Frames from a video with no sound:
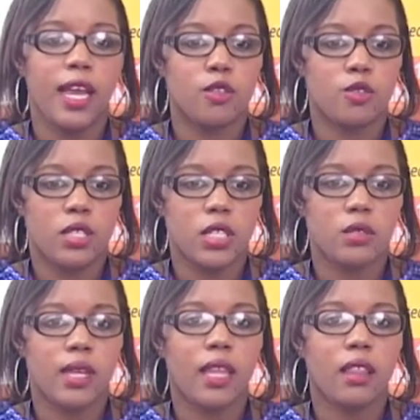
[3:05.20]
and to see
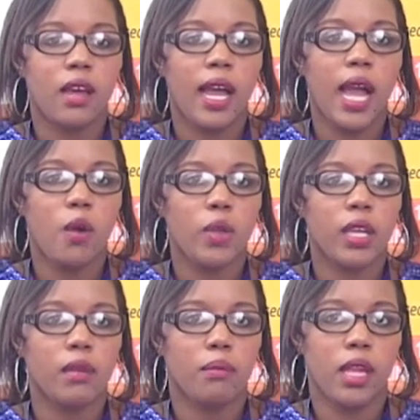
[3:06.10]
together how
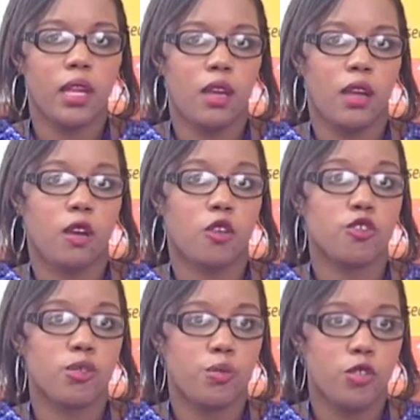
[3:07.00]
we can make a
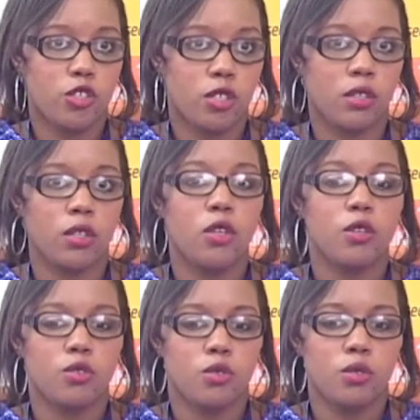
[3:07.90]
contribution
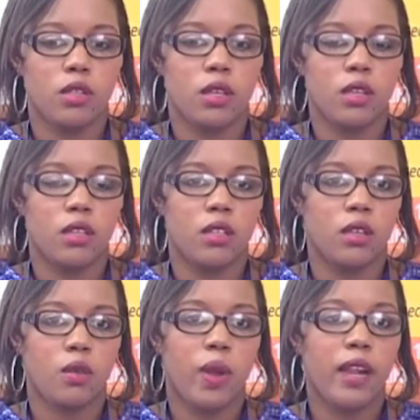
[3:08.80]
to
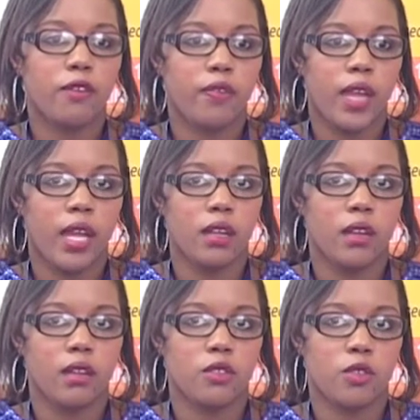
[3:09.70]
the welfare and
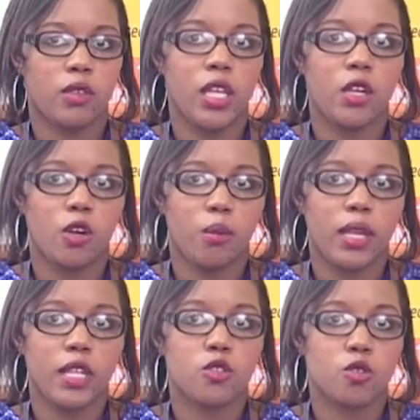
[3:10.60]
the sort of
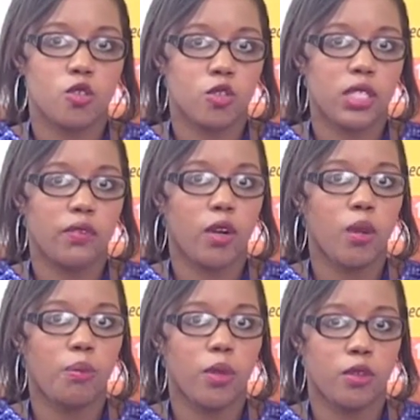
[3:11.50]
economic and social
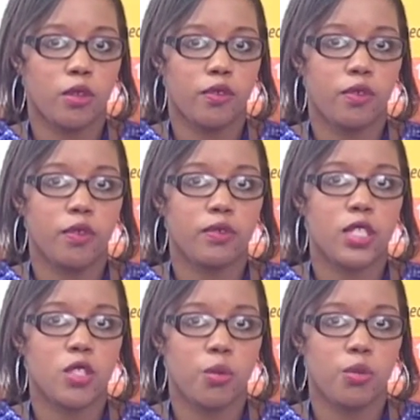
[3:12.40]
development of
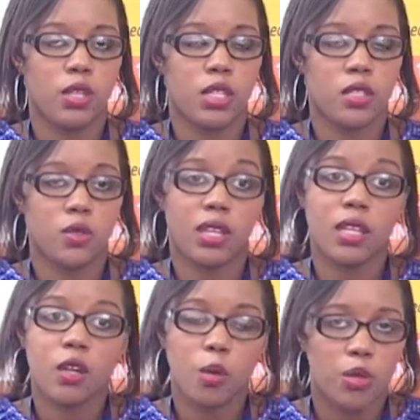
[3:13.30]
these communities. So I
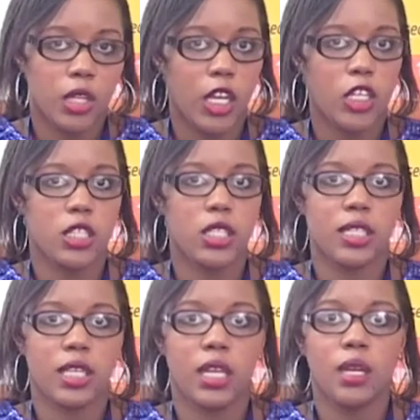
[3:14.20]
think communication
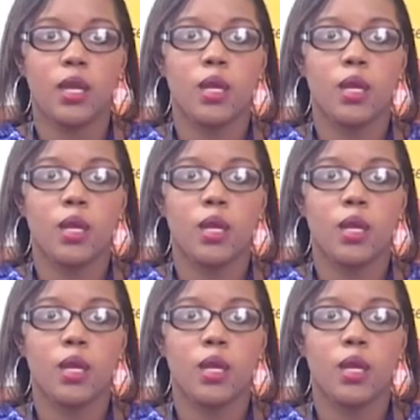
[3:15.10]
is key,